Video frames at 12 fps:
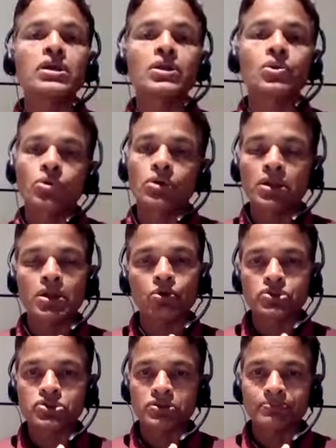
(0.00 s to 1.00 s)
in ordinary
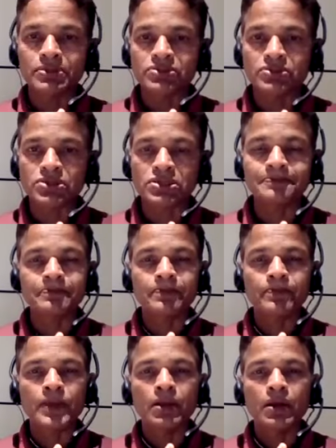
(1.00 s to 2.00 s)
course of business.
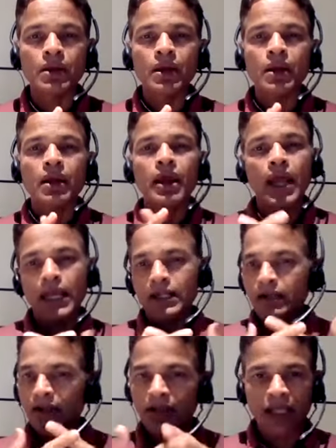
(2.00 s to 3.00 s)

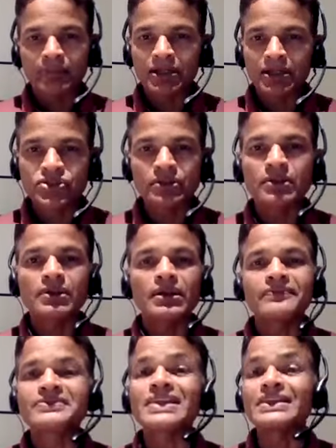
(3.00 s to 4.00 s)
And like I mentioned,
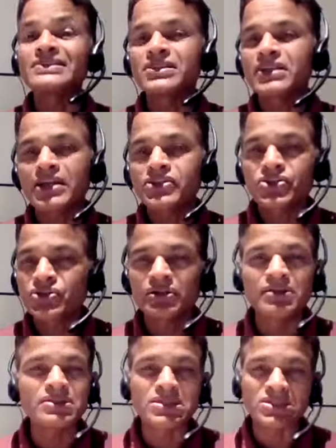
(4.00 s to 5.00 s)
if sensitization
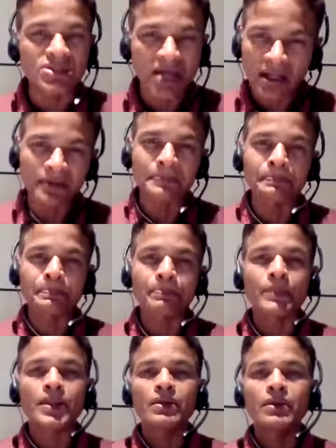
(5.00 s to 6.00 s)
is done,
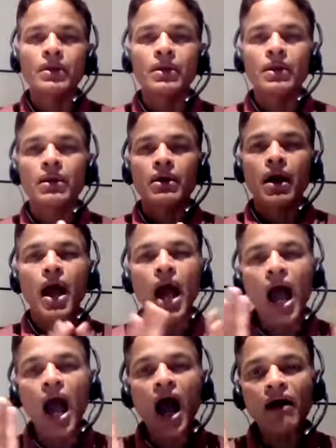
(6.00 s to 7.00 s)

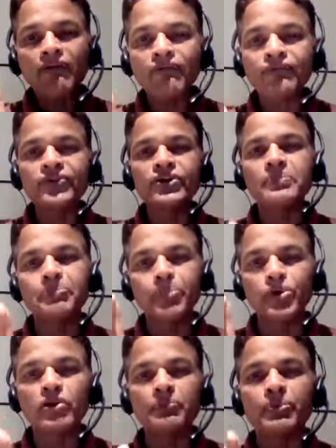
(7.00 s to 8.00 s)
half the
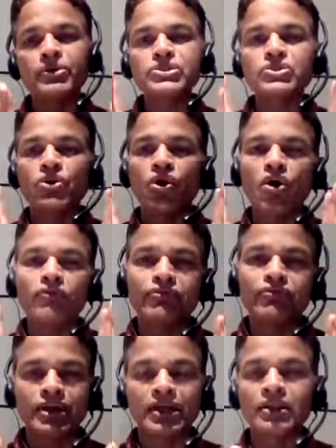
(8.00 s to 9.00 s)
purpose of
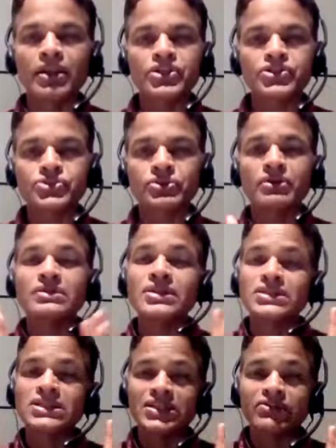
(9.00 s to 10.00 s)
regulation is
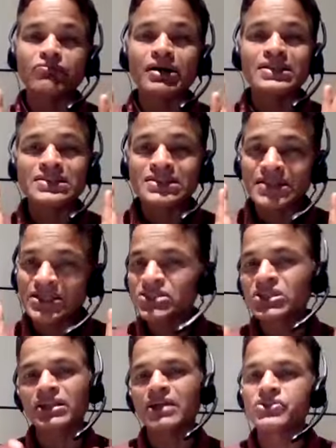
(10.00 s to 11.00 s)
achieved by
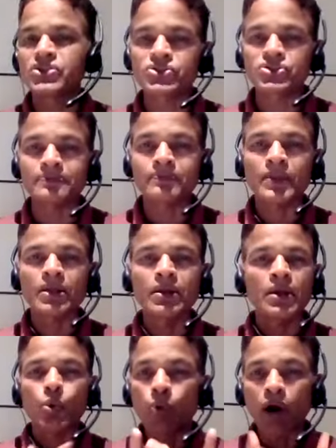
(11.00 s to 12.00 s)
sensitization.
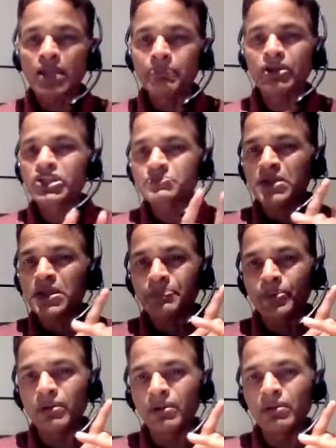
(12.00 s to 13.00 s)
Why? Because
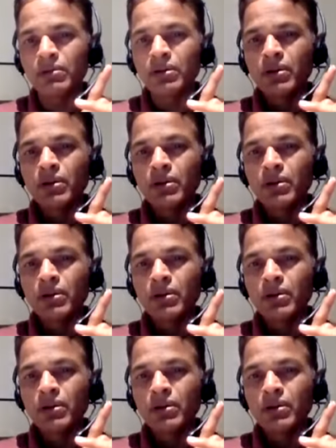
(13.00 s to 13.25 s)
people